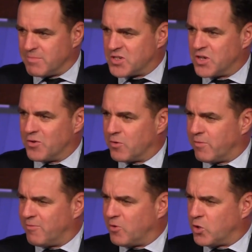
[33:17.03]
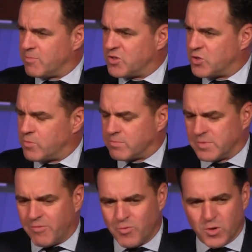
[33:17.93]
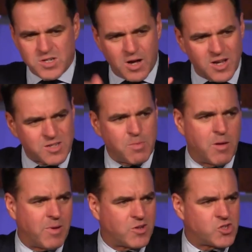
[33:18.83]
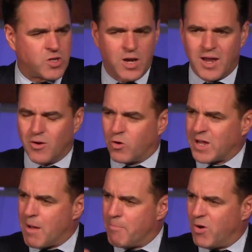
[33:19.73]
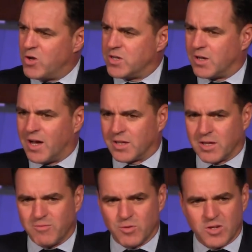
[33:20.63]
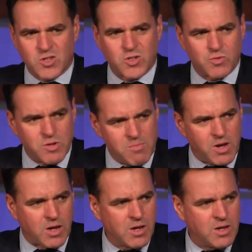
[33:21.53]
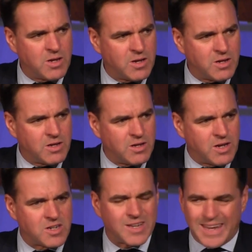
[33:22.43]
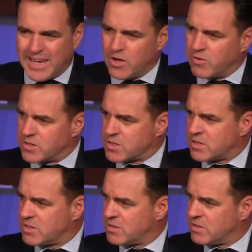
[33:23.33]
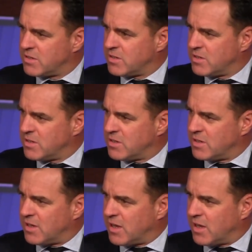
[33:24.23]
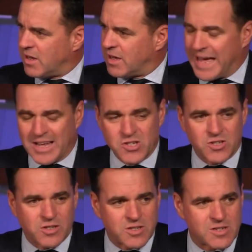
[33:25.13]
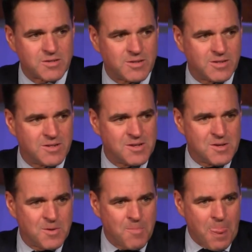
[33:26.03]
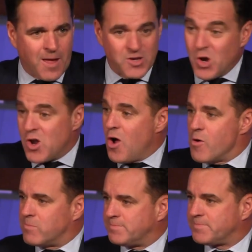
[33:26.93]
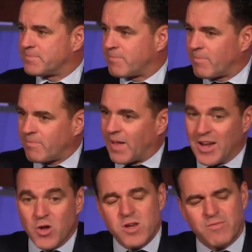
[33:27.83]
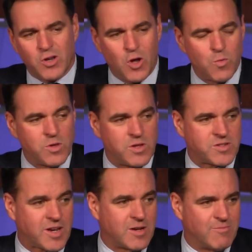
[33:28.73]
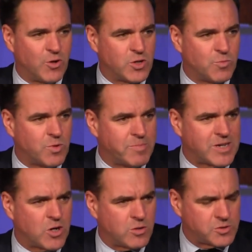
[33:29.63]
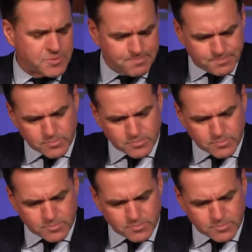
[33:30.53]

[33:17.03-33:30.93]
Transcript: the material for Volume 2. If you want to ask me about Chile or Cambodia, I'll give you extremely incoherent uh, answers. I don't know. I don't even know what the second volume will be called.